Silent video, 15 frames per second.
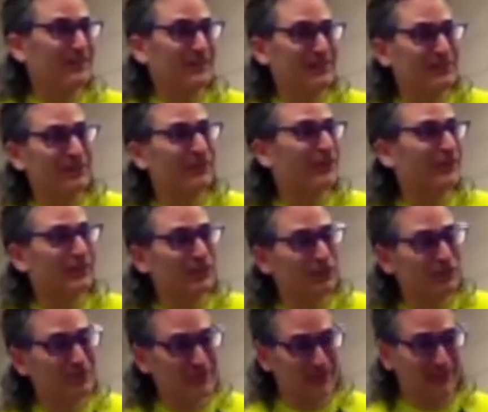and easy, you're going to
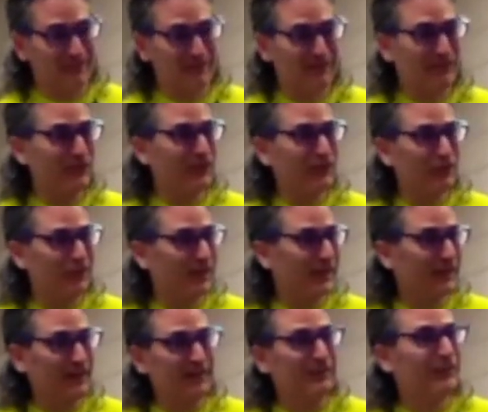use it. If you don't
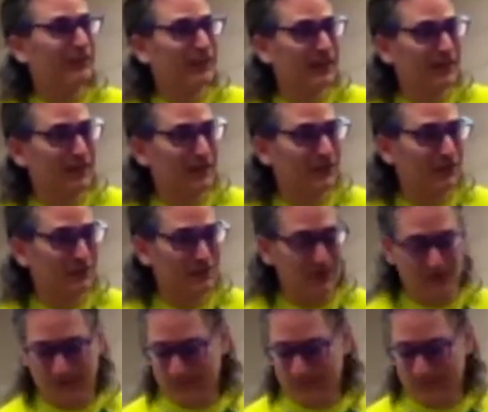like it, you're not going to.